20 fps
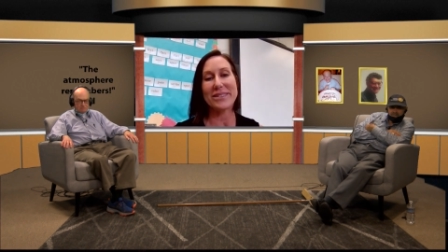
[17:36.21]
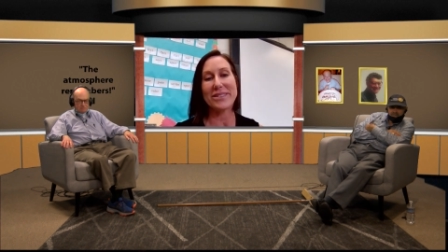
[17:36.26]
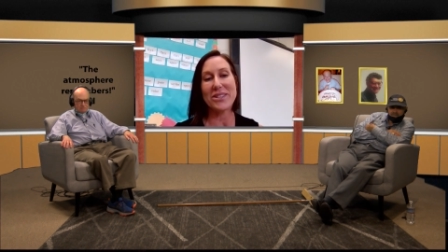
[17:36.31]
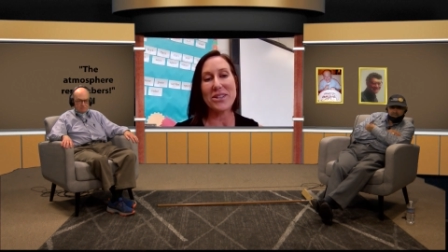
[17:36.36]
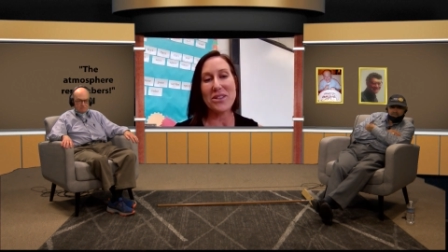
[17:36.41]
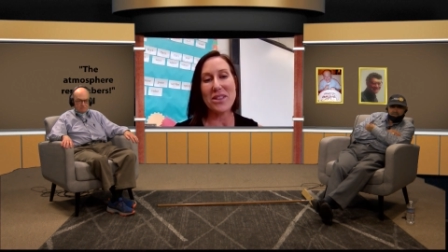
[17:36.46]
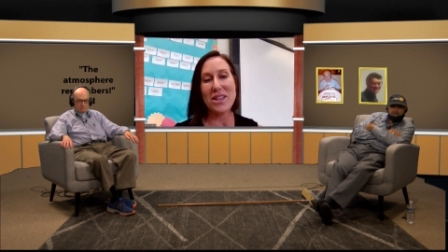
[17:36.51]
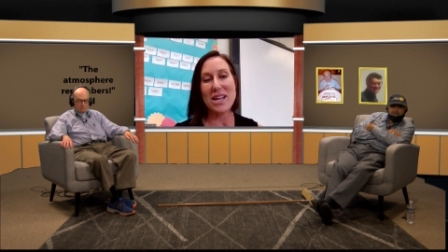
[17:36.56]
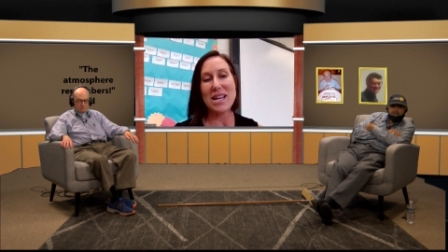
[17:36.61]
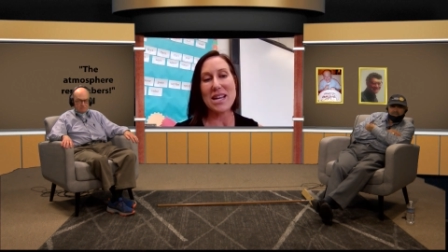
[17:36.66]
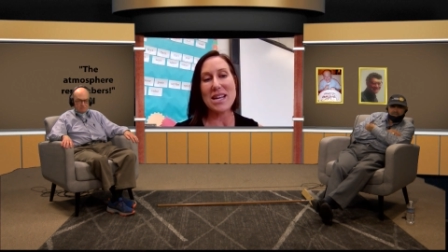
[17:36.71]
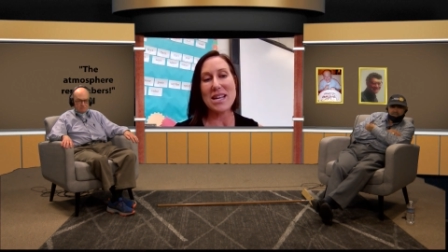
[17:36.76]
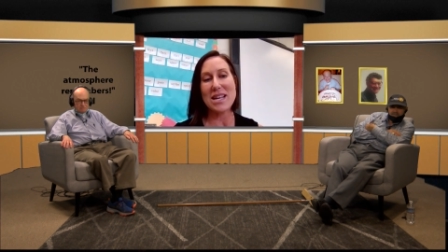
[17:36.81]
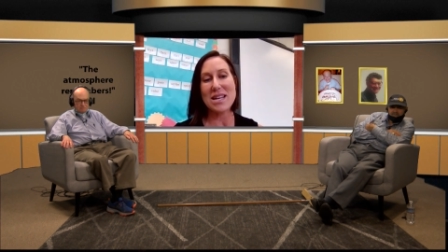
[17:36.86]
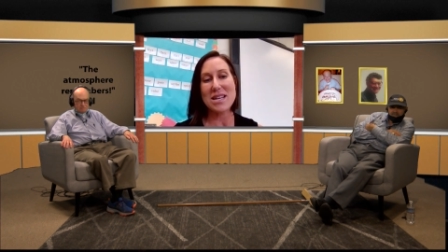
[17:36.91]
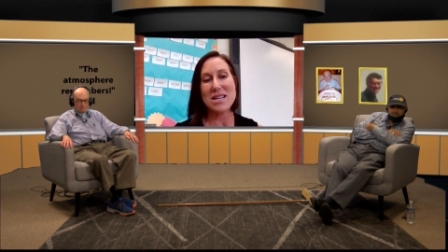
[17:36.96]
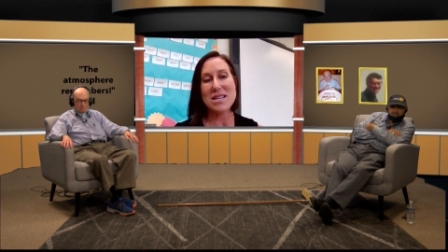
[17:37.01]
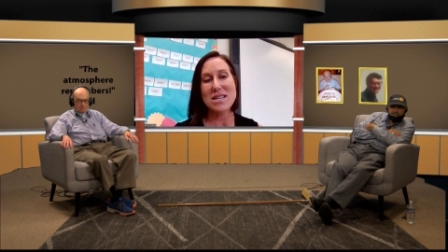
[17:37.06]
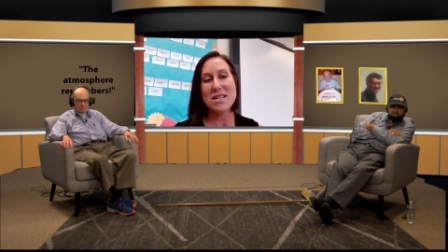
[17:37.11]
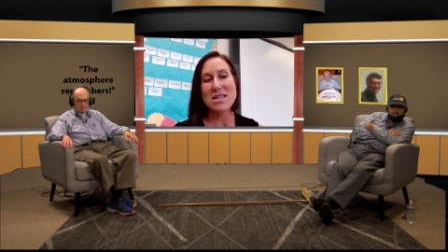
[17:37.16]
So
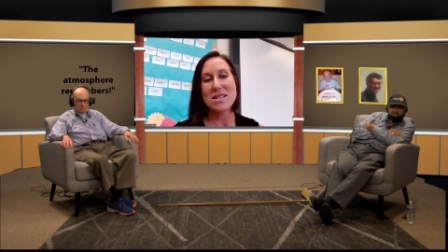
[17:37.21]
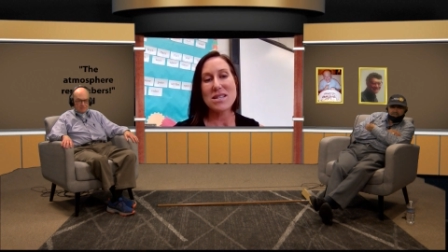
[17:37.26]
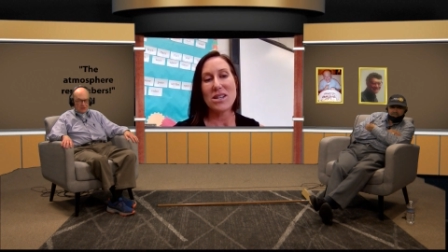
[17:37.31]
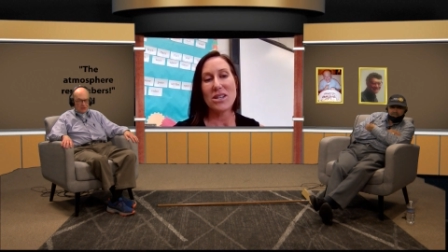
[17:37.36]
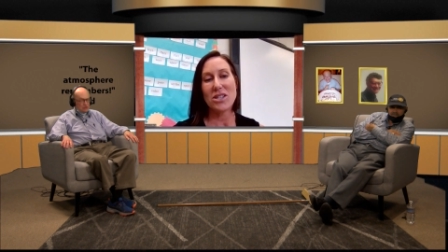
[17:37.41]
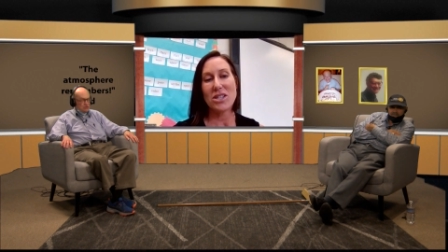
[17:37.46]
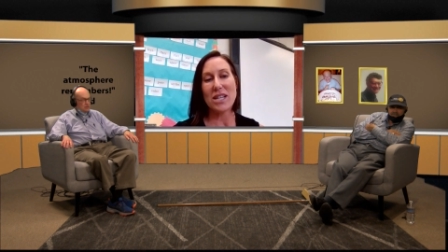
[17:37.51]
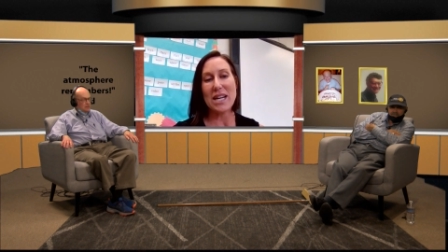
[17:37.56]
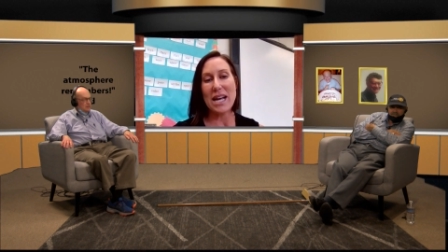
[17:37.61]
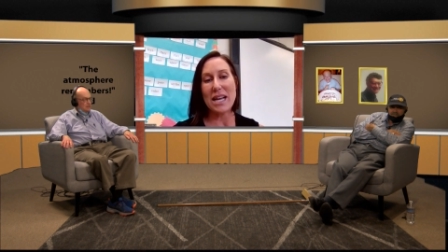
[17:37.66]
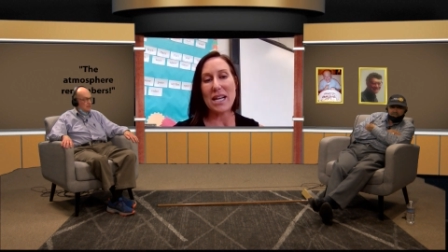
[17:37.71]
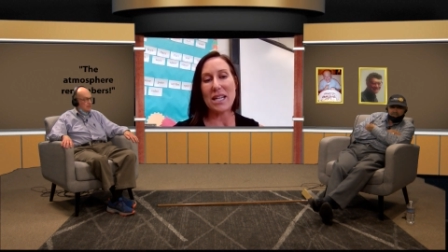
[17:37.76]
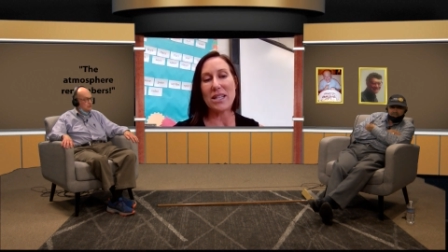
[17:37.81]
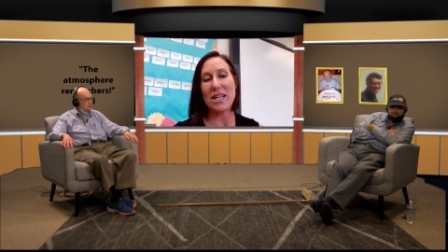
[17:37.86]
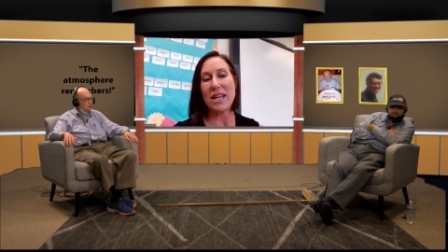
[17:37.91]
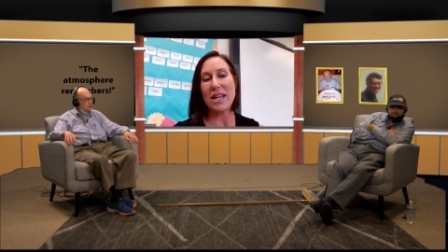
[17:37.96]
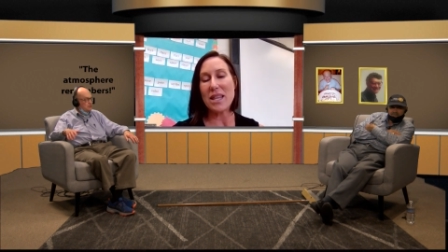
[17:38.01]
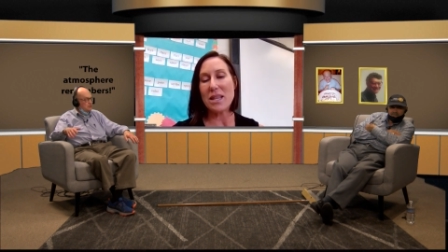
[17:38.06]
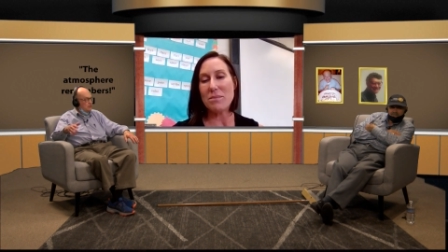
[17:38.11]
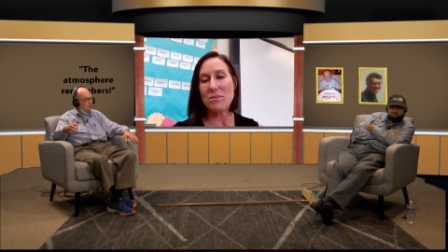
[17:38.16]
they see uh, that a
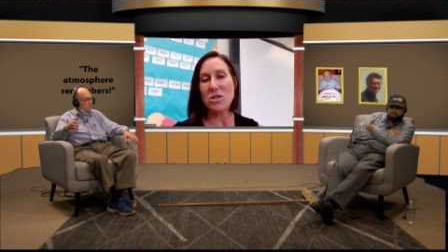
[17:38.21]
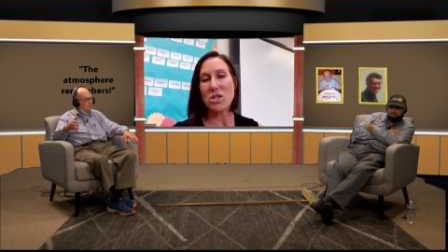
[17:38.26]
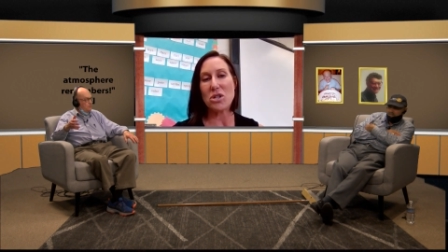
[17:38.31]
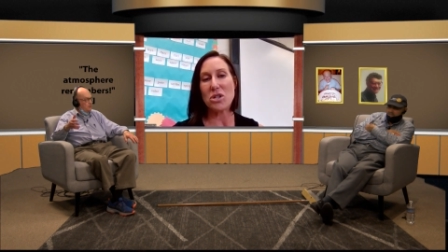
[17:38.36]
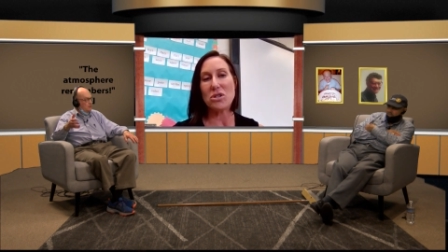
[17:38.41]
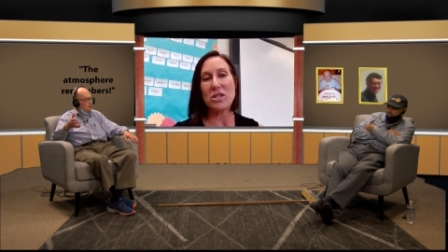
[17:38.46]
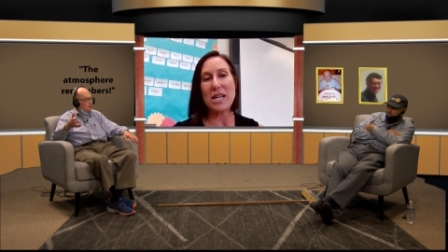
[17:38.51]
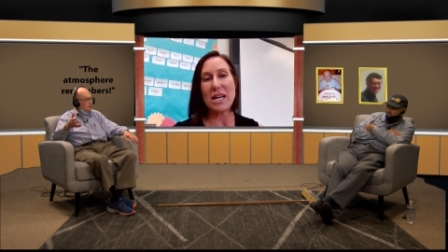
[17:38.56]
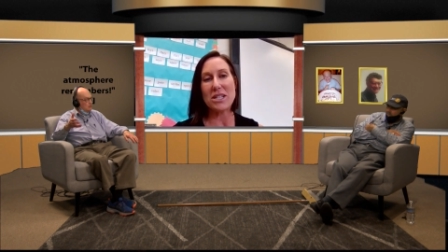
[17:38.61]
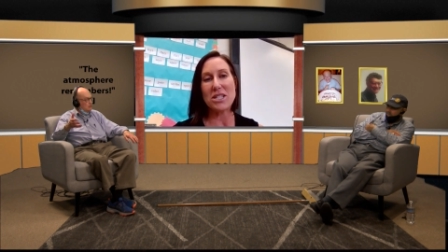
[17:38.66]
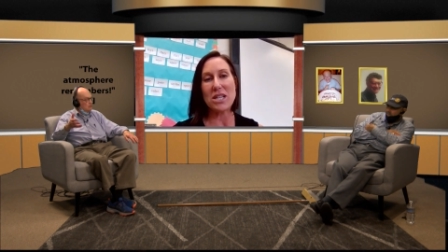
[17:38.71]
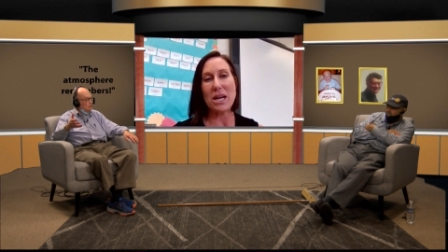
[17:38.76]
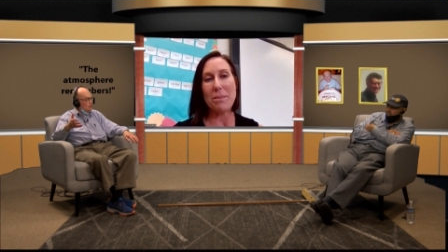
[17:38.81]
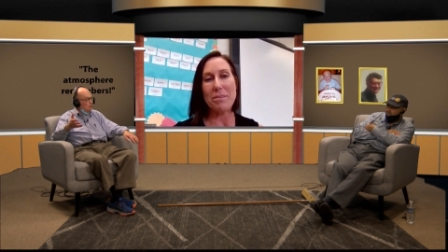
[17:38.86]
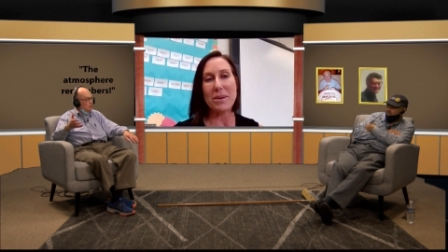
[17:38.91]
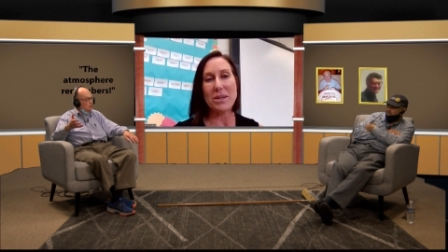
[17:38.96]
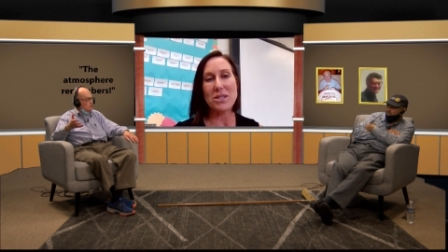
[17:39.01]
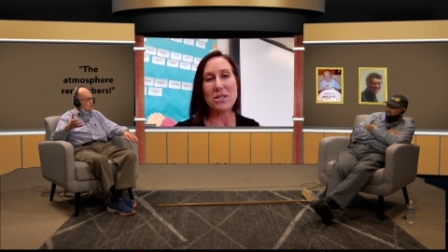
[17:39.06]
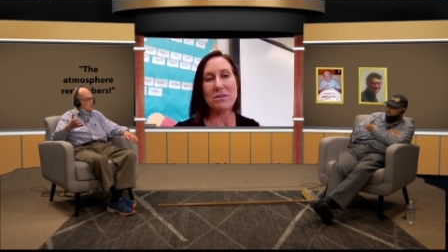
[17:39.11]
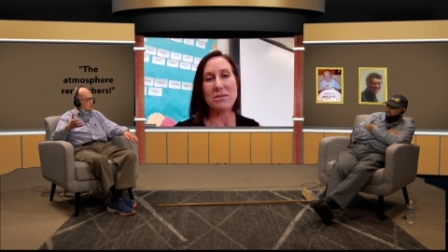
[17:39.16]
lot of them chose that
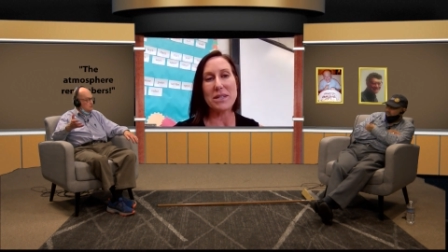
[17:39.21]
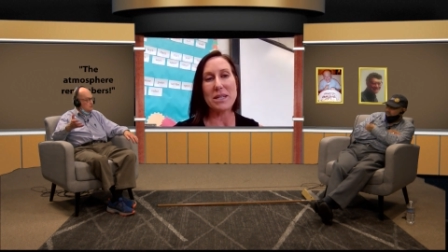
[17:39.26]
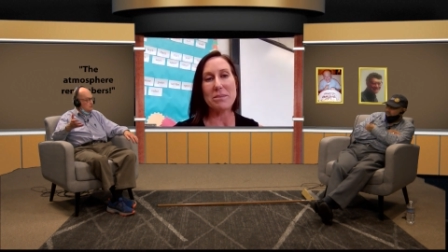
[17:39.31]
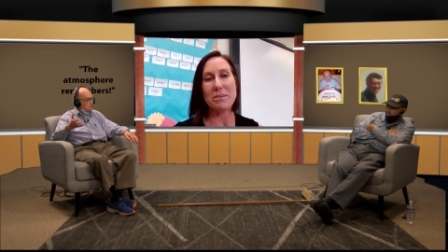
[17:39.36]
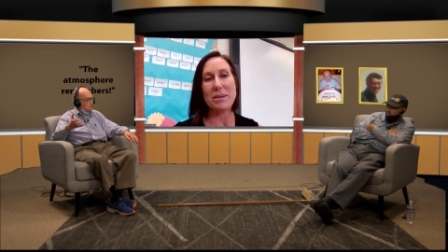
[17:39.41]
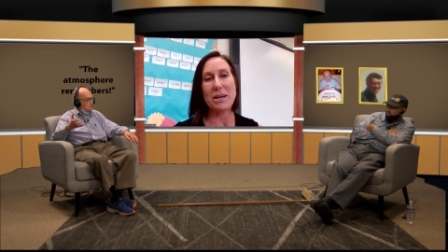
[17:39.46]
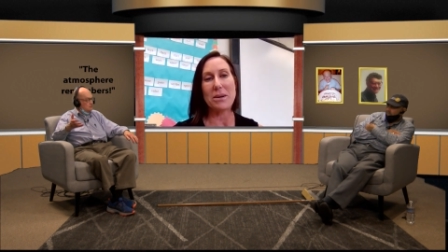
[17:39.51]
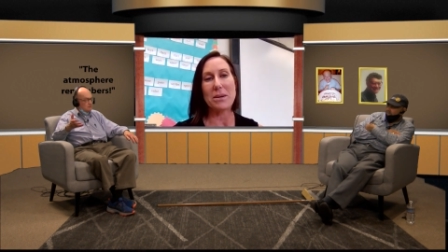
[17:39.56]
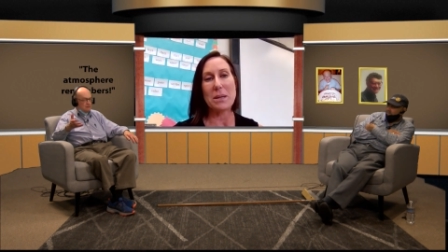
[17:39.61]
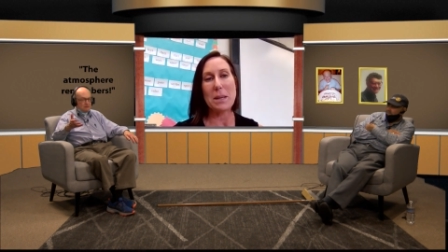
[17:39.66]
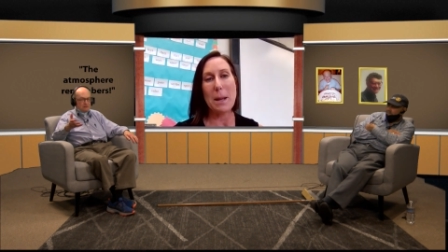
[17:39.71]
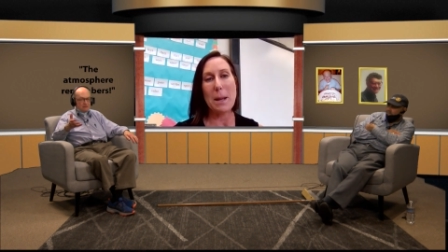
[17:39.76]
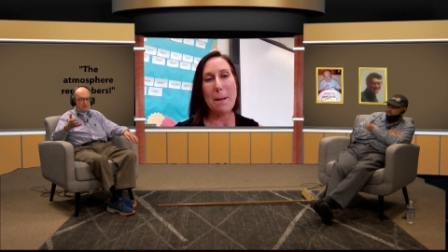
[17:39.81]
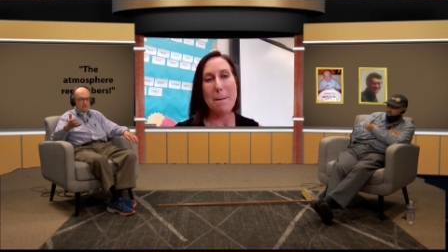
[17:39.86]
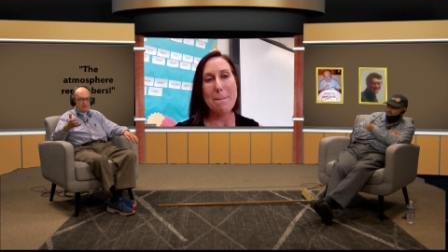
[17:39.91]
topic to read about.